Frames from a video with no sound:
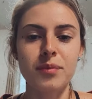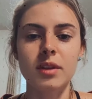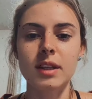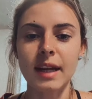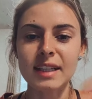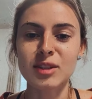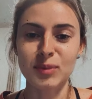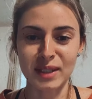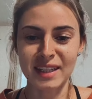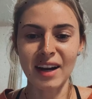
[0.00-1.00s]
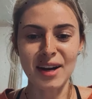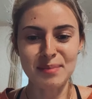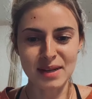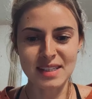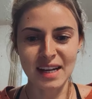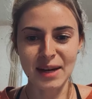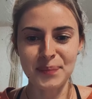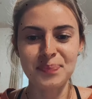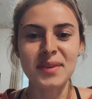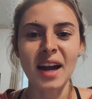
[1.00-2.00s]
the next week on
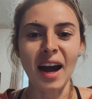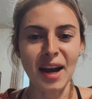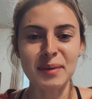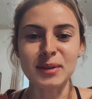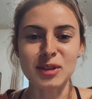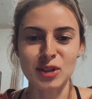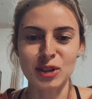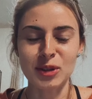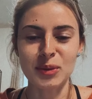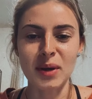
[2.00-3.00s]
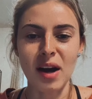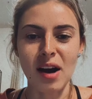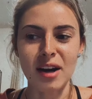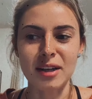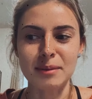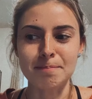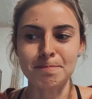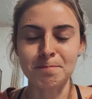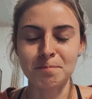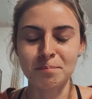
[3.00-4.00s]
Monday, I will do
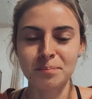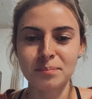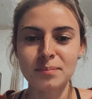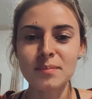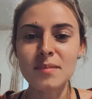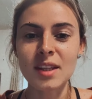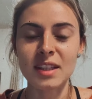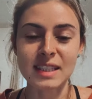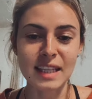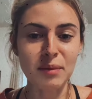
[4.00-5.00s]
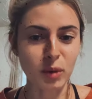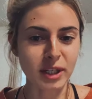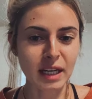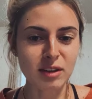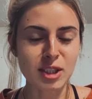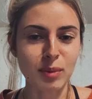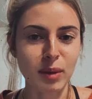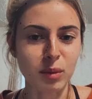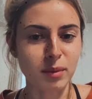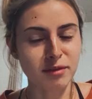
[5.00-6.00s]
the same workouts, but I
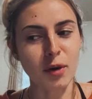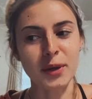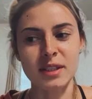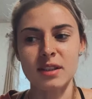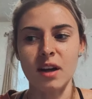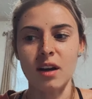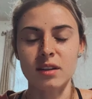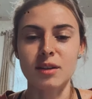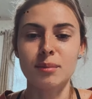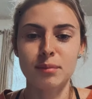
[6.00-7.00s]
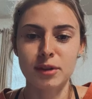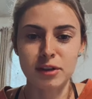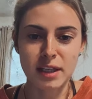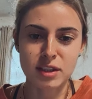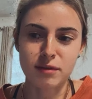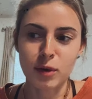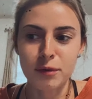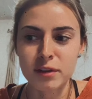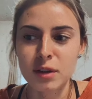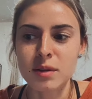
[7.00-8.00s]
will be focusing on progressive
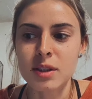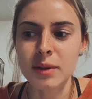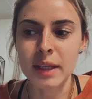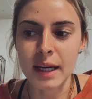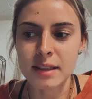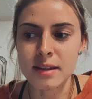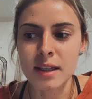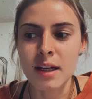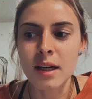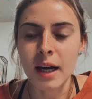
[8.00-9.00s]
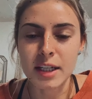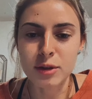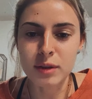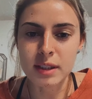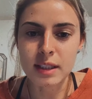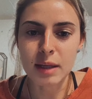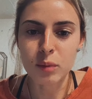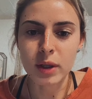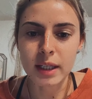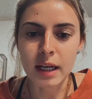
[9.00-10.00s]
overload. So yes, I do the same
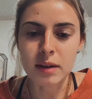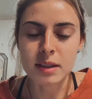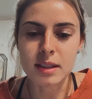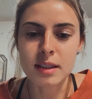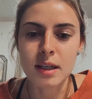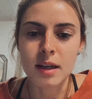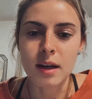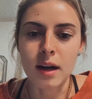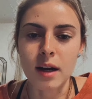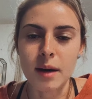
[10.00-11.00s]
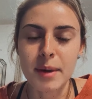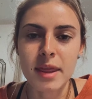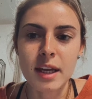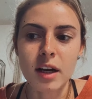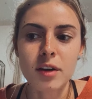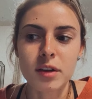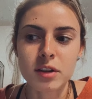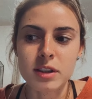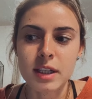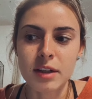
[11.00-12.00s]
workouts. And then on
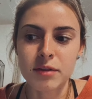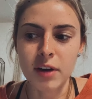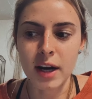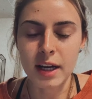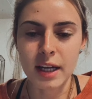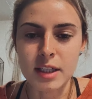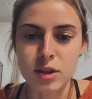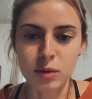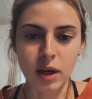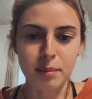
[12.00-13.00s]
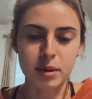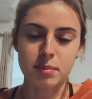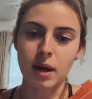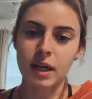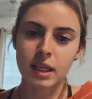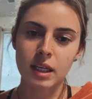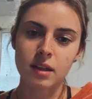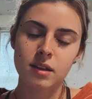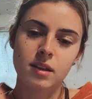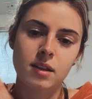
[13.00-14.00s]
Thursday and Friday, I do an upper body.